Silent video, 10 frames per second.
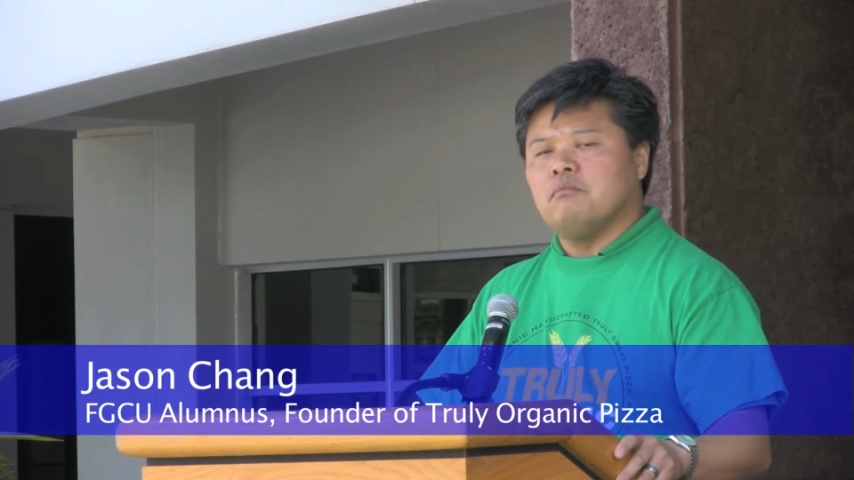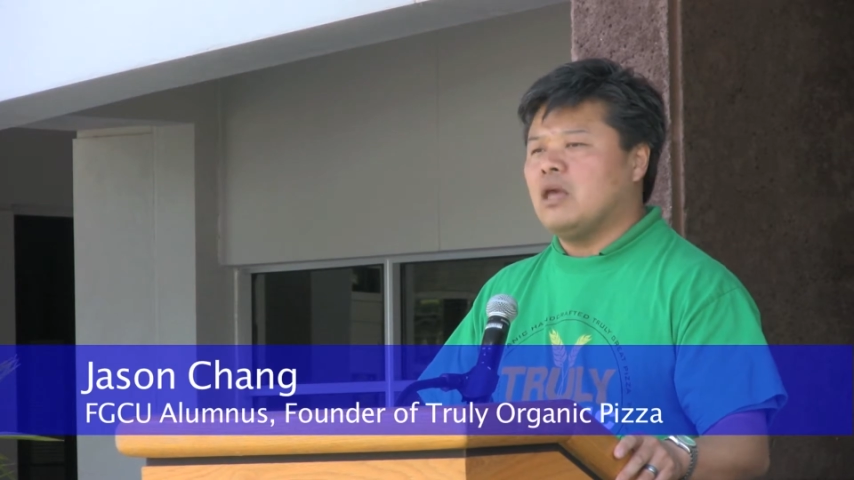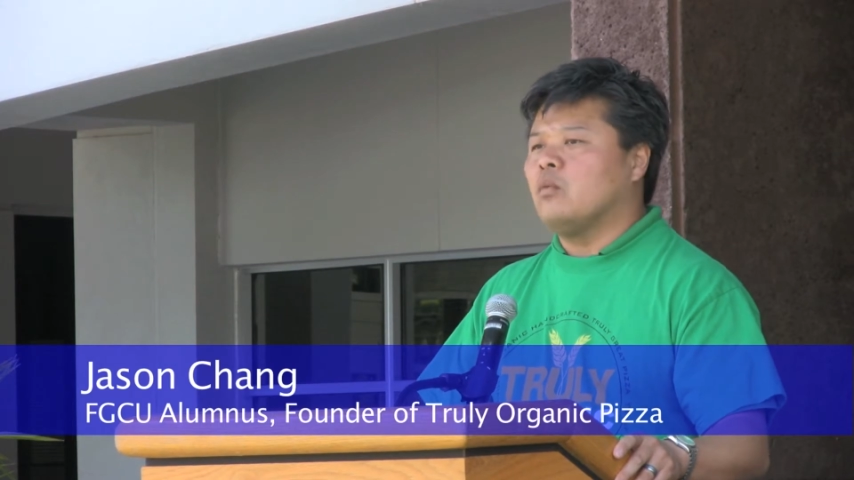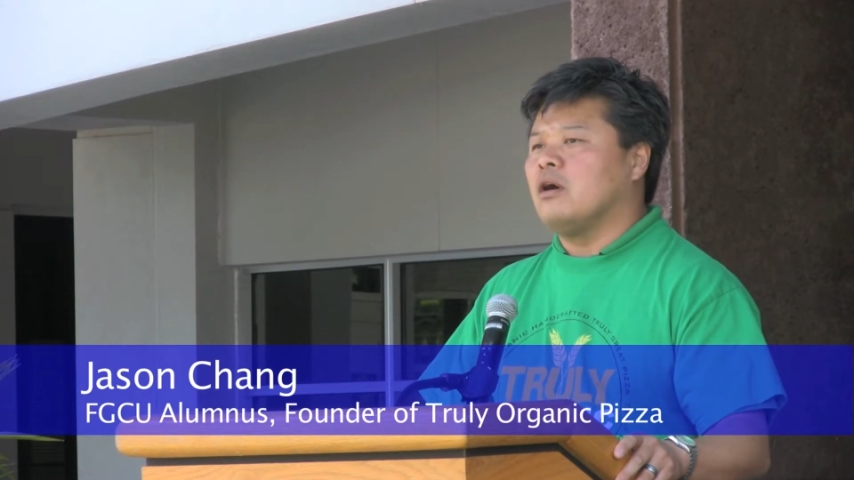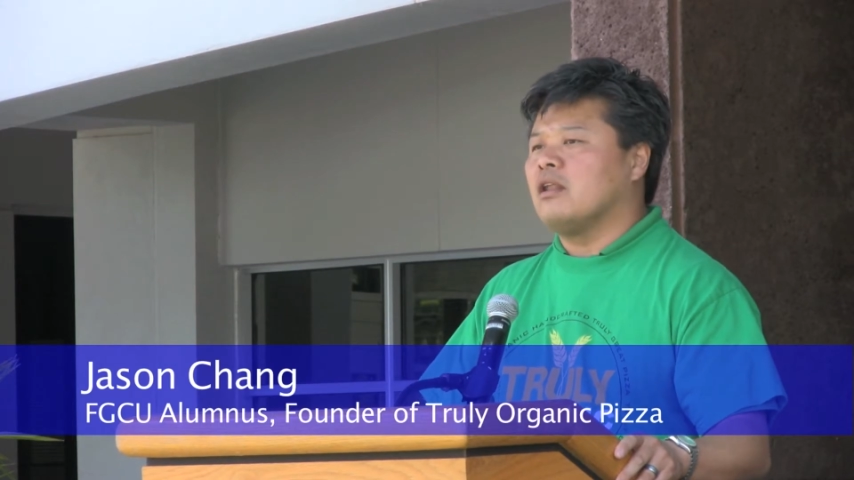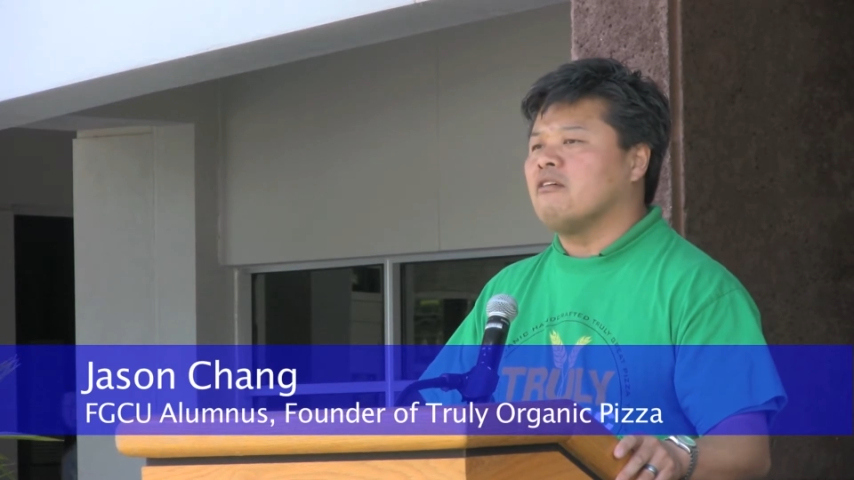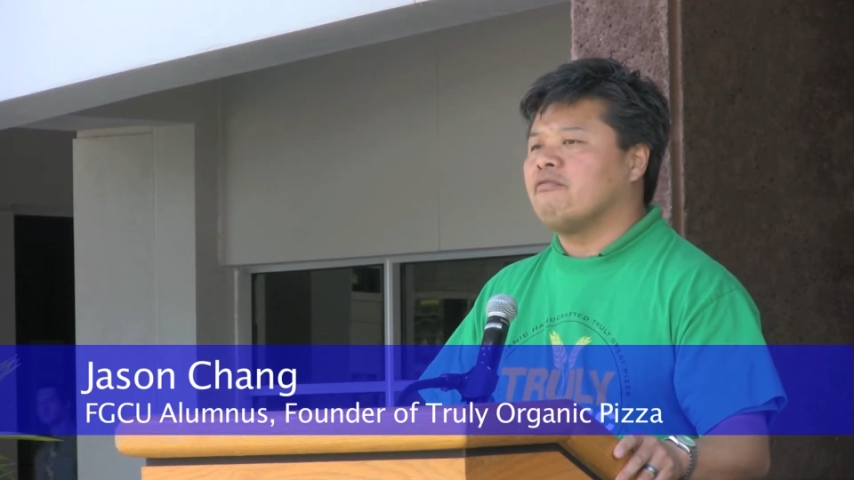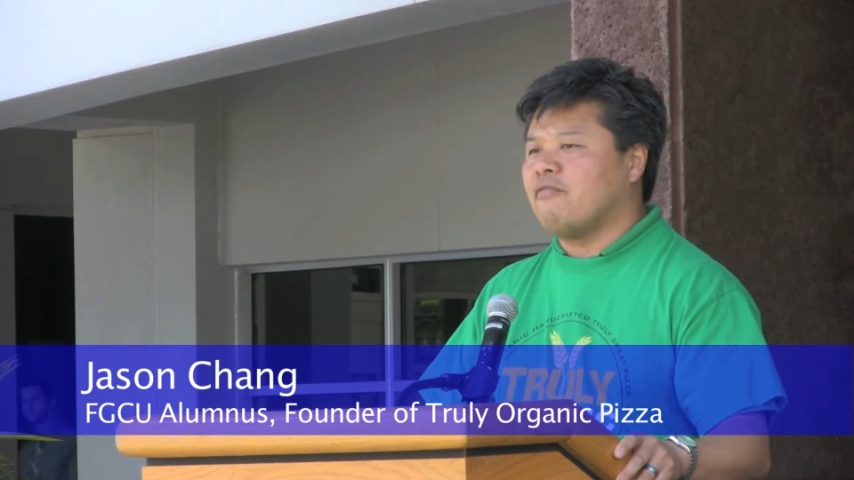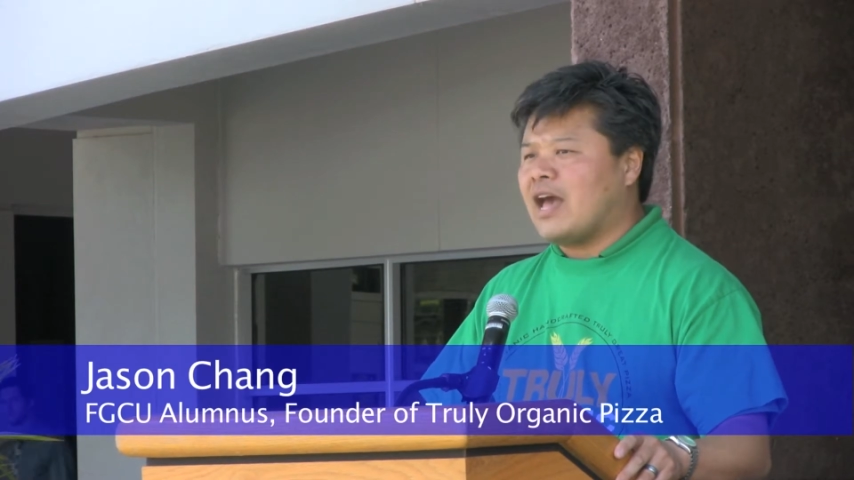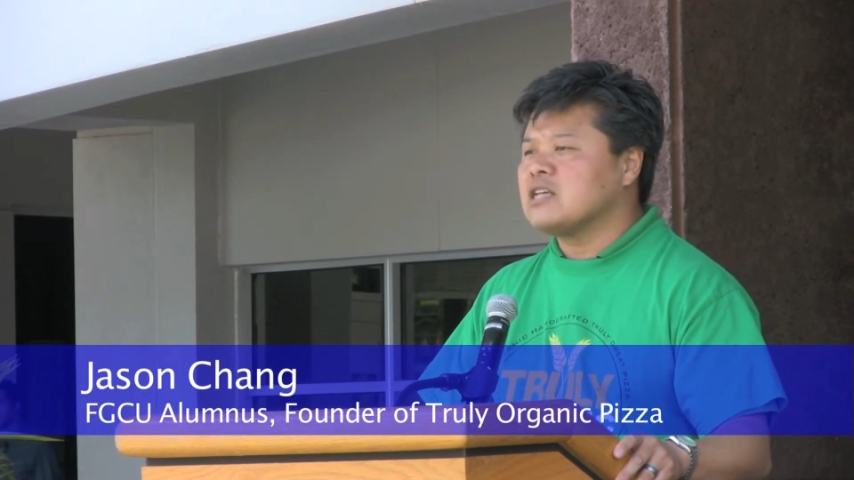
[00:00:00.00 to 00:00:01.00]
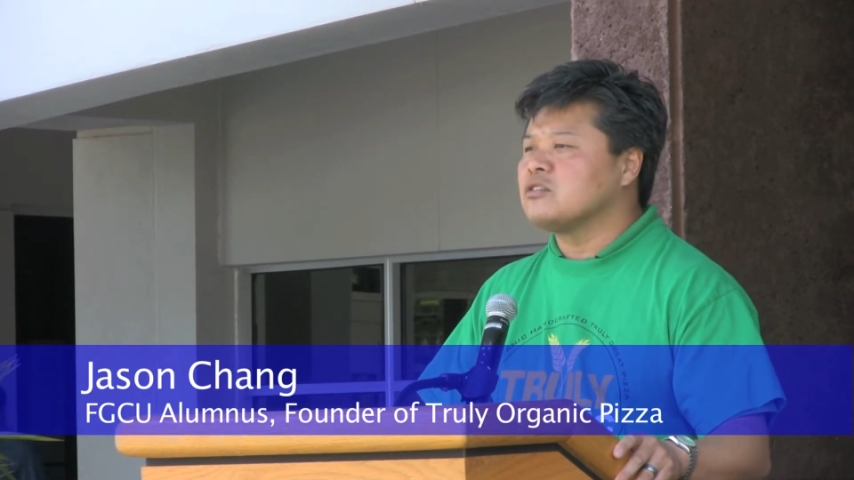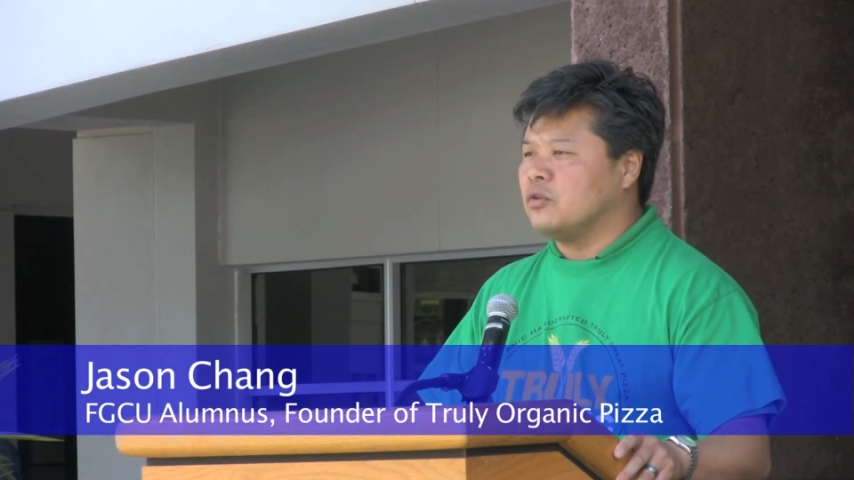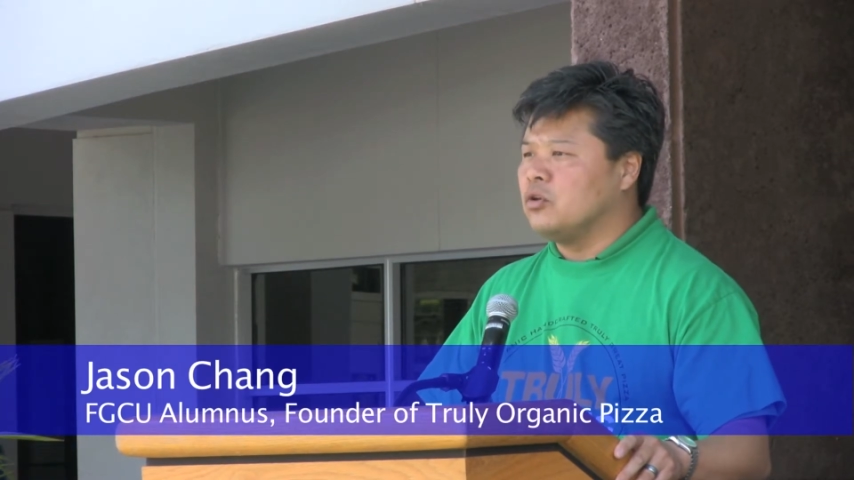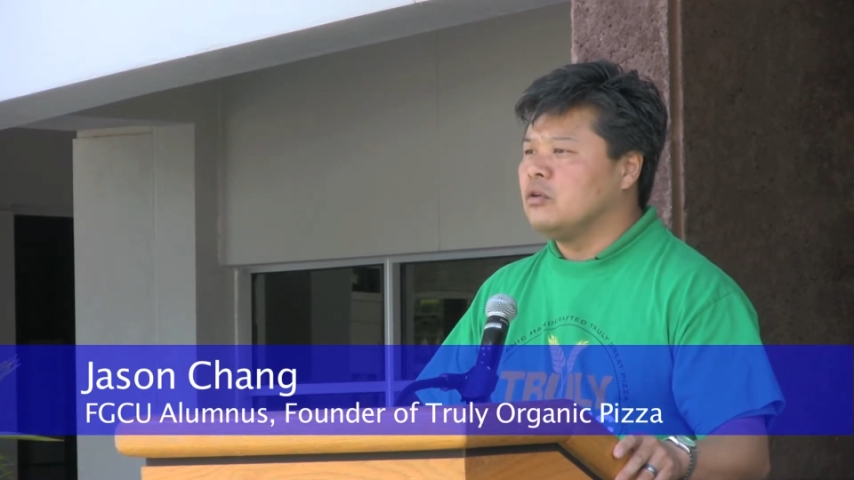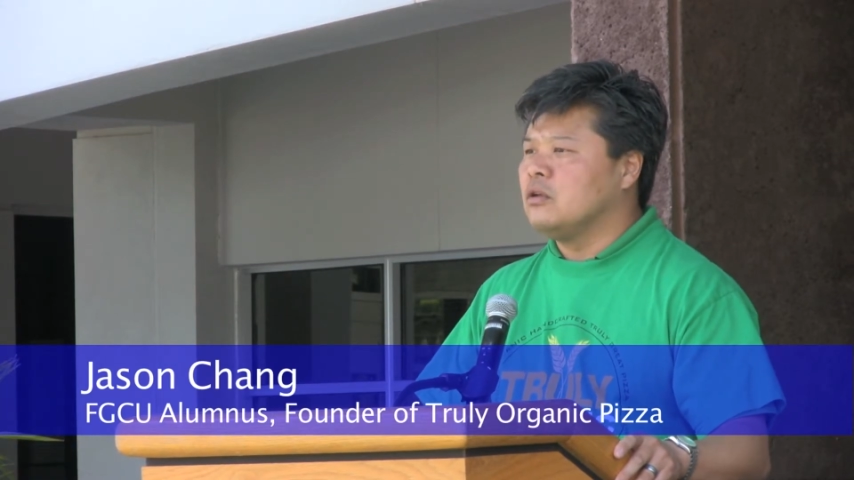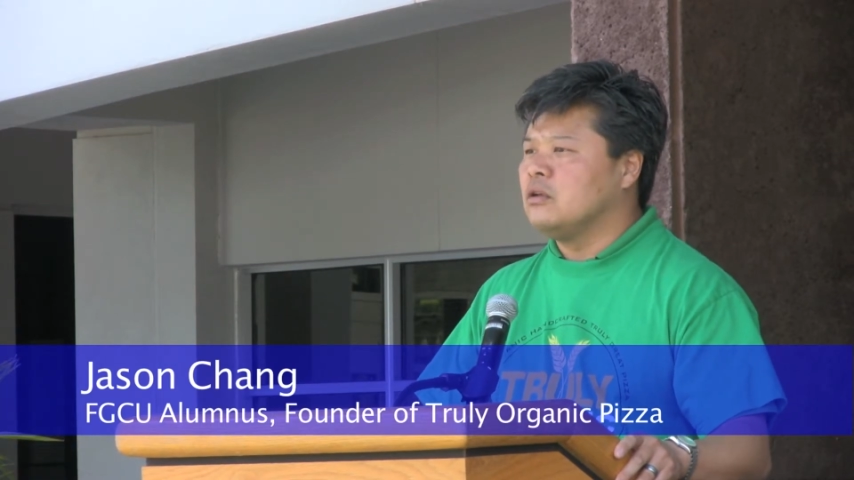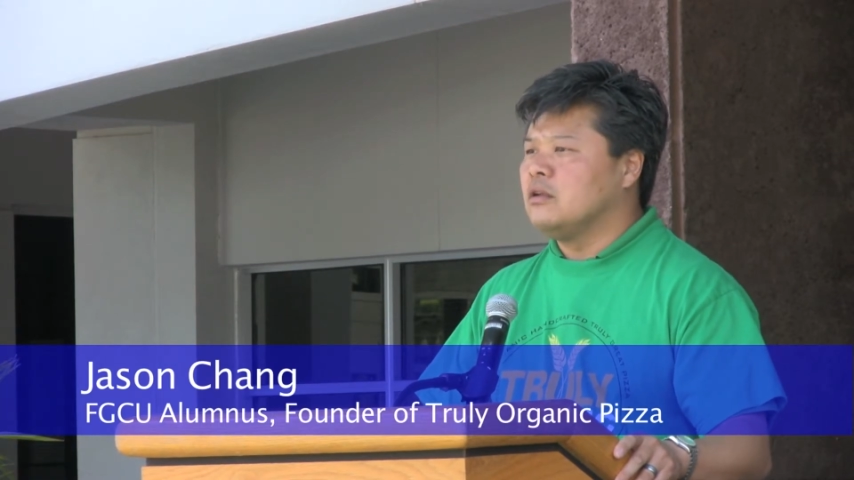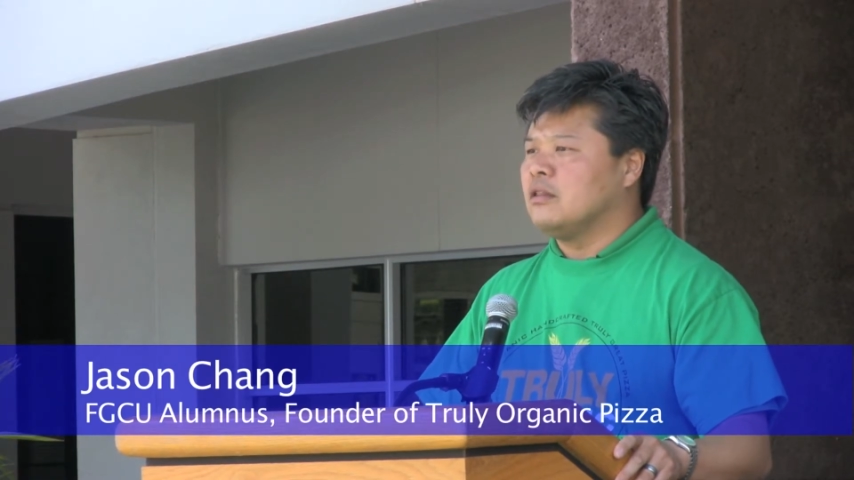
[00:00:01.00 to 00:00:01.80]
may want a fast food